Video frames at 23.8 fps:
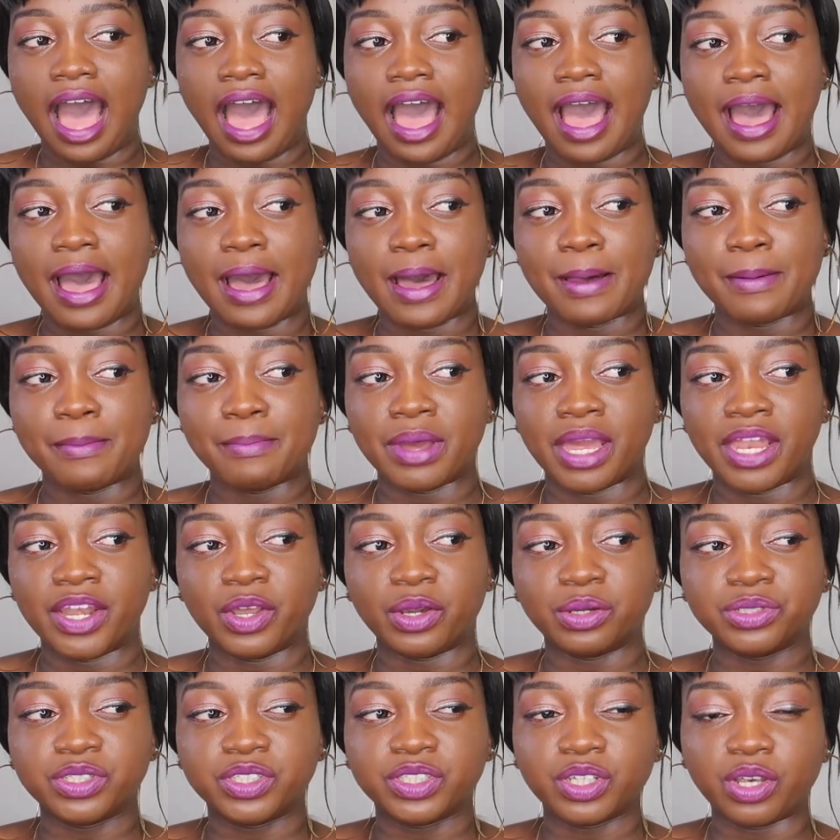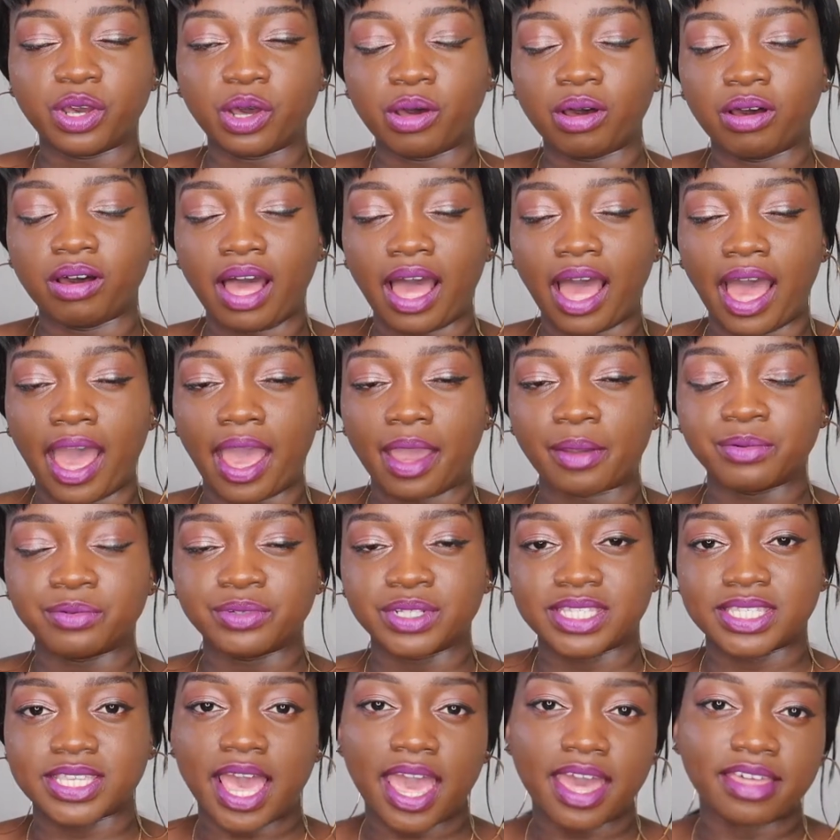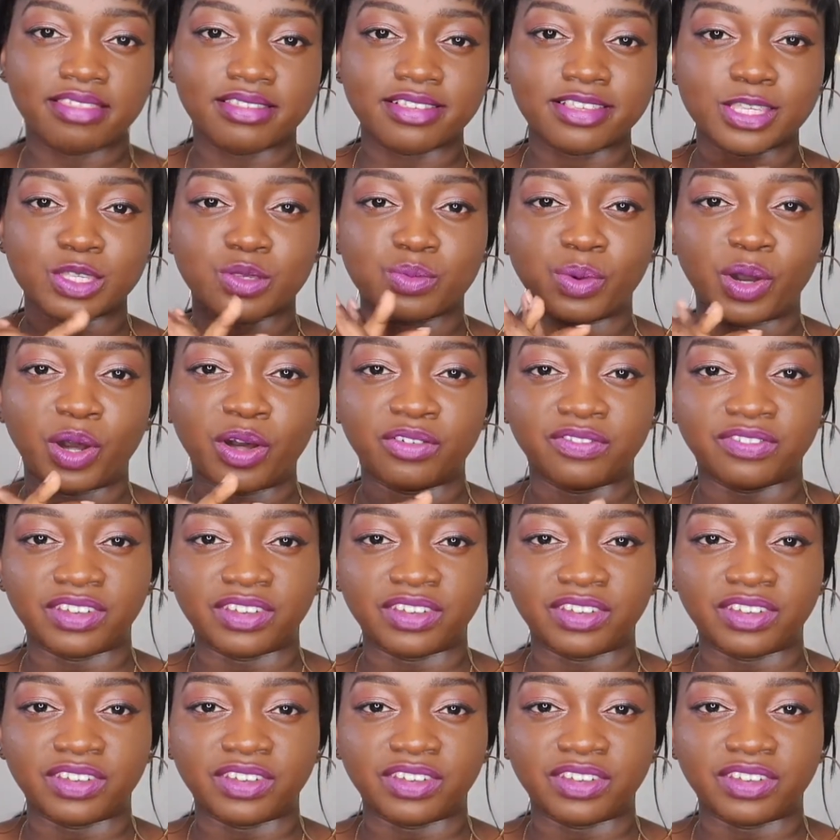And also I would say this is more